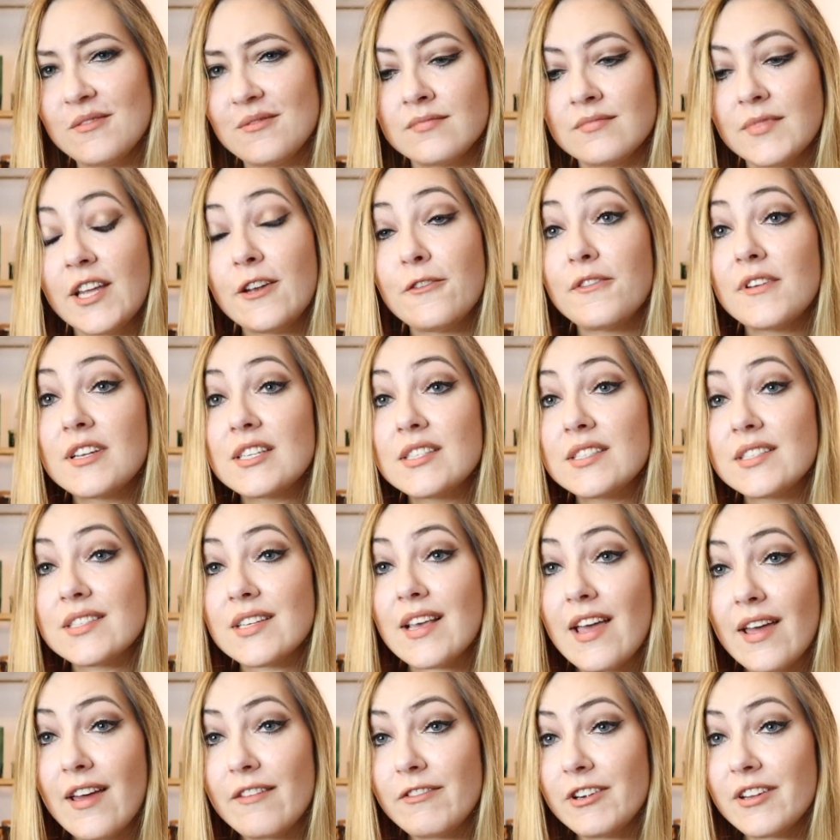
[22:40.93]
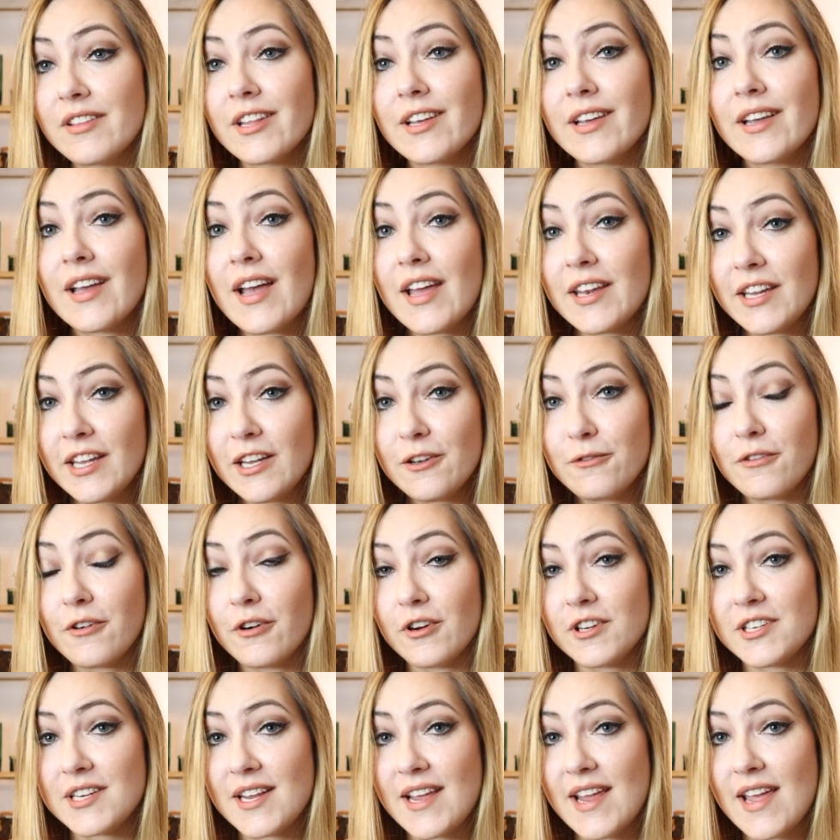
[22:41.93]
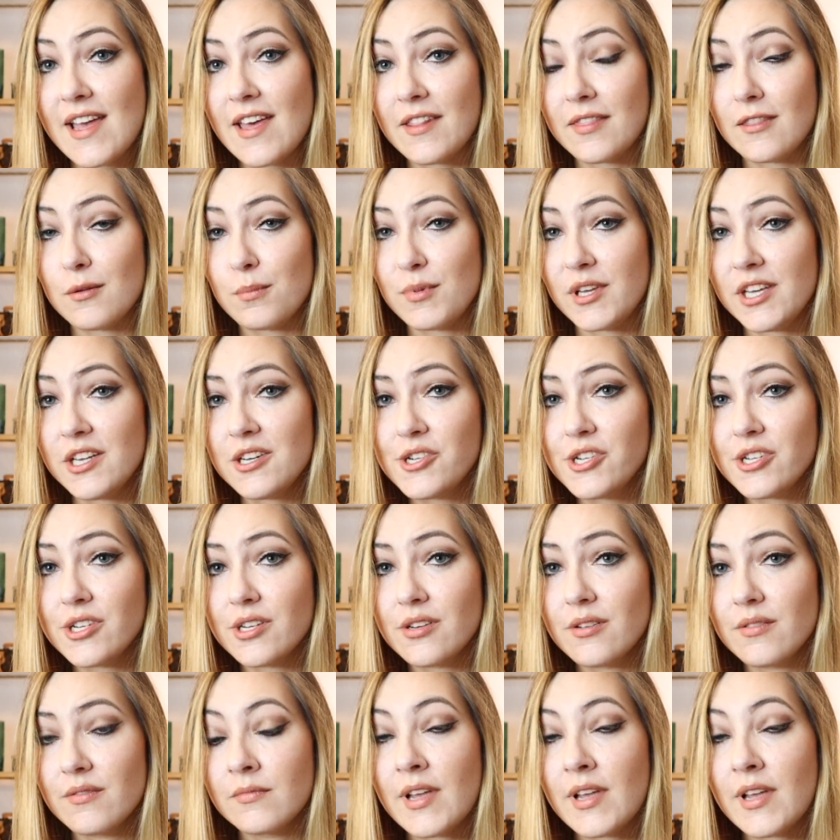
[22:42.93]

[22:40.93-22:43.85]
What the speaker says: It fits everything I need for a day at the beach.